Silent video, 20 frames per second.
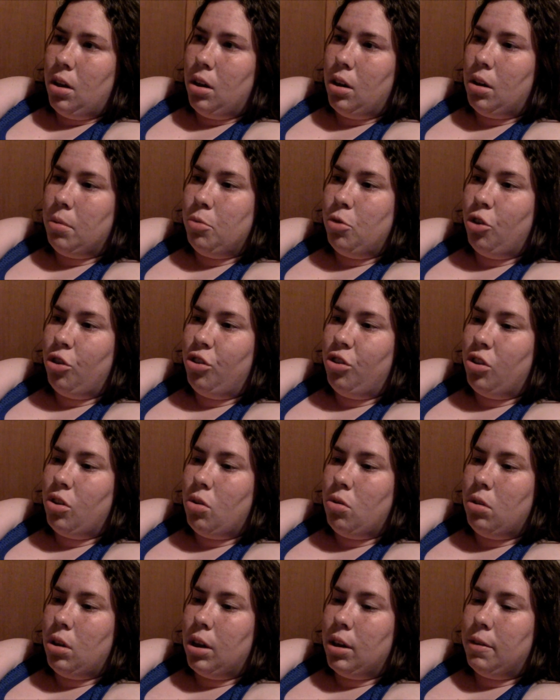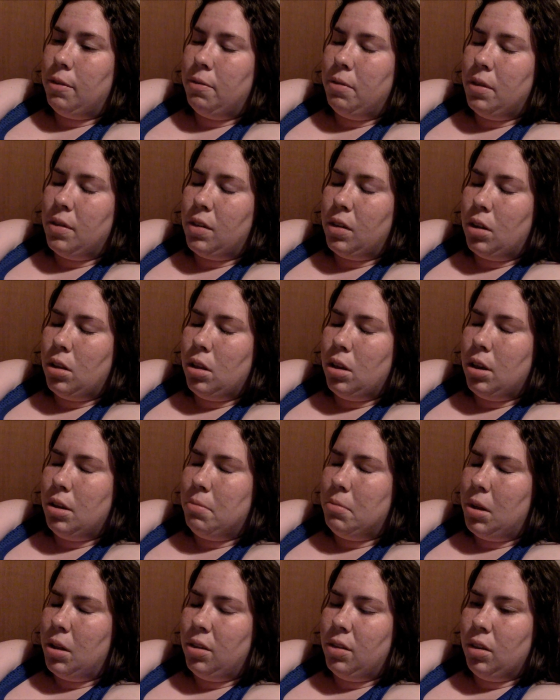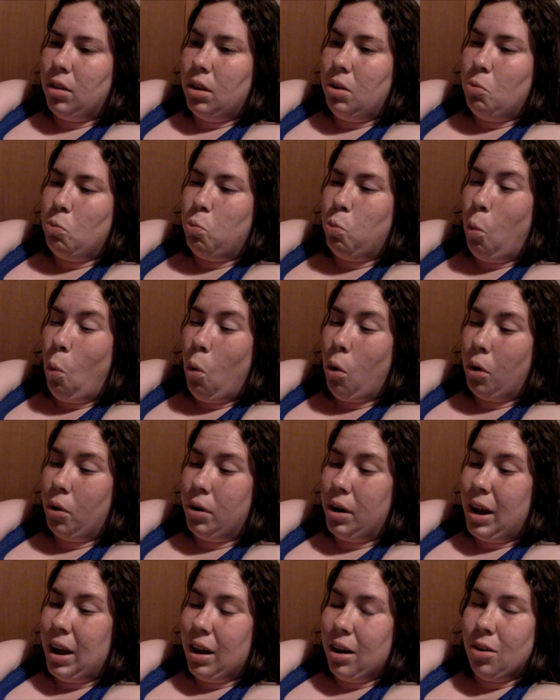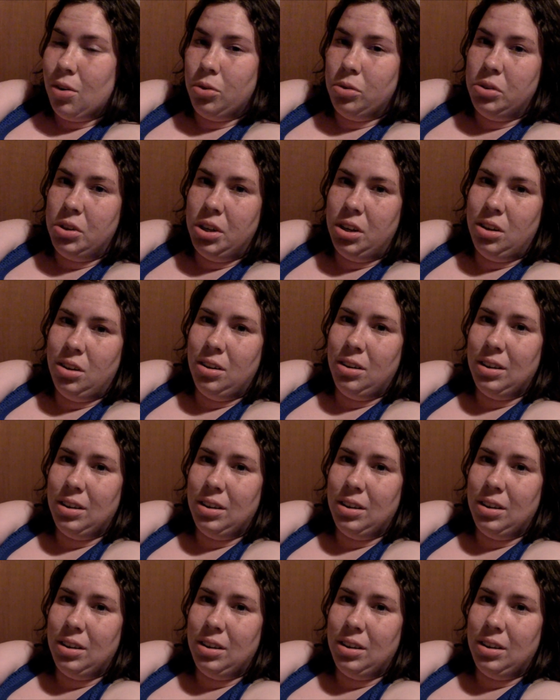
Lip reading: And I'm just so, like, physically and mentally worn out.